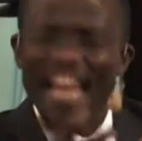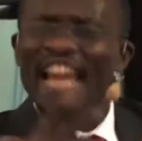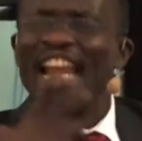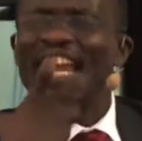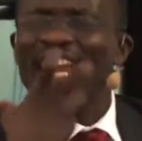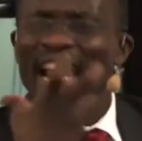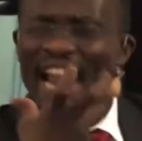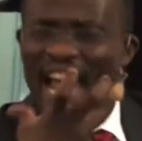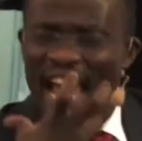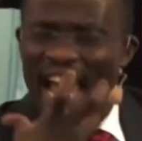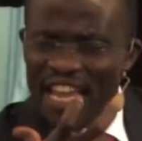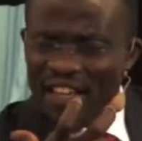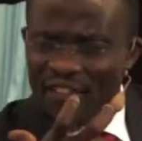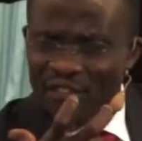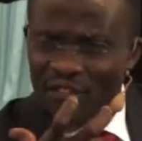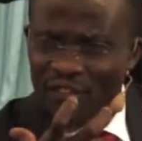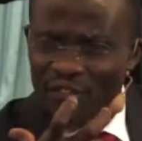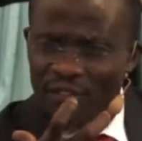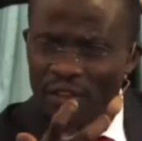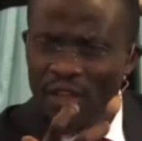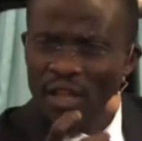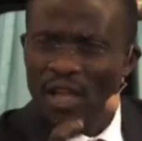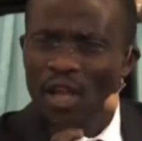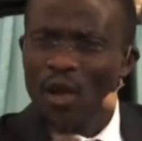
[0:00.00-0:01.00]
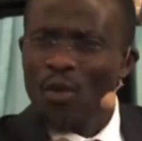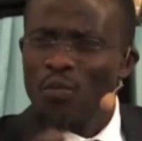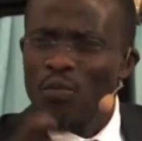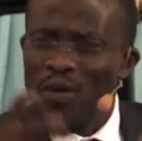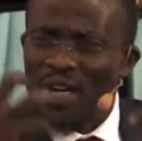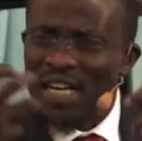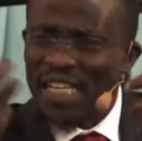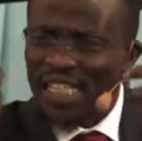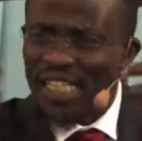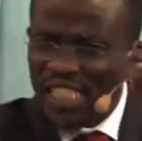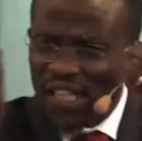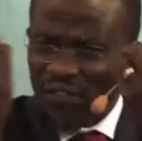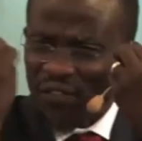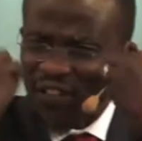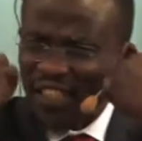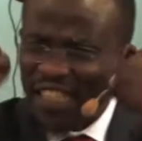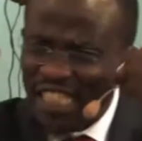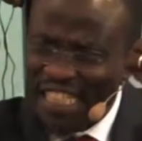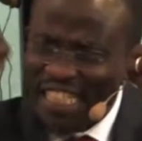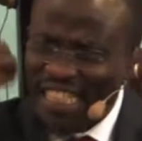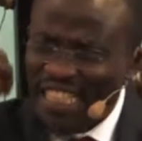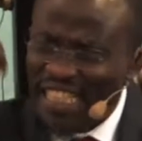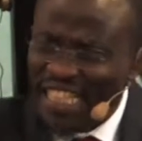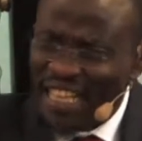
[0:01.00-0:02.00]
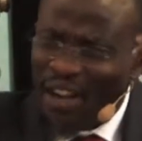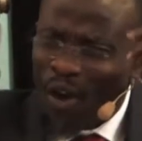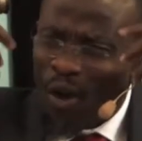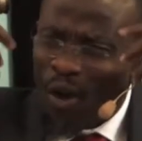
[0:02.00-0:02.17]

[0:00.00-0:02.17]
and life. We receive it in